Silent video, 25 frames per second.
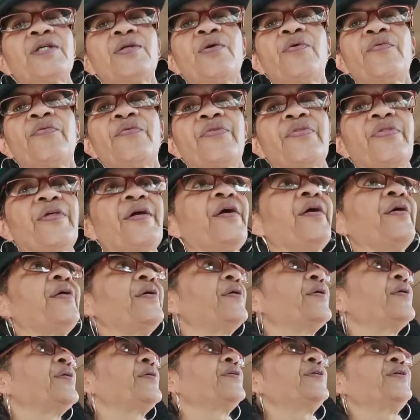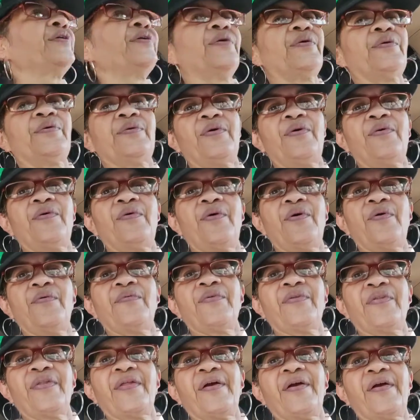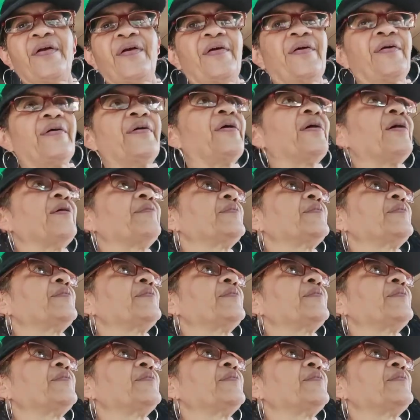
over there. Over there. I'm